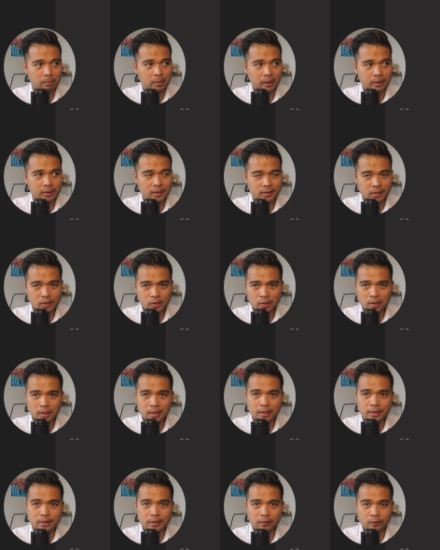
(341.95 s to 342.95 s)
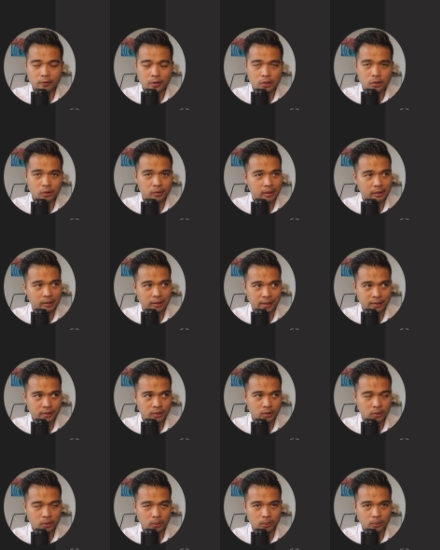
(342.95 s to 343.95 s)
but essentially it's a feature that
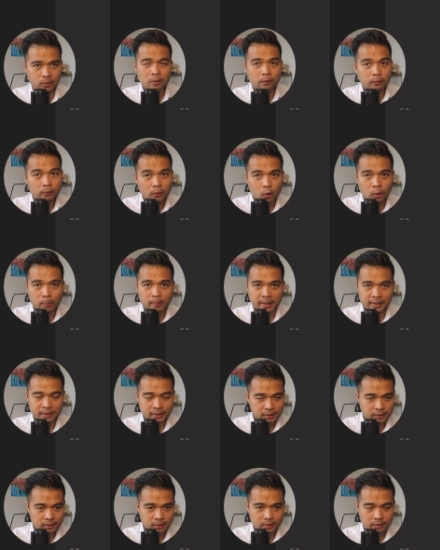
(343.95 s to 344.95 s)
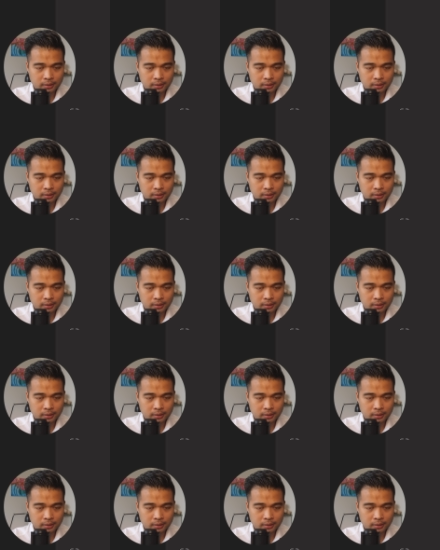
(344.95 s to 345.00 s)
lets you format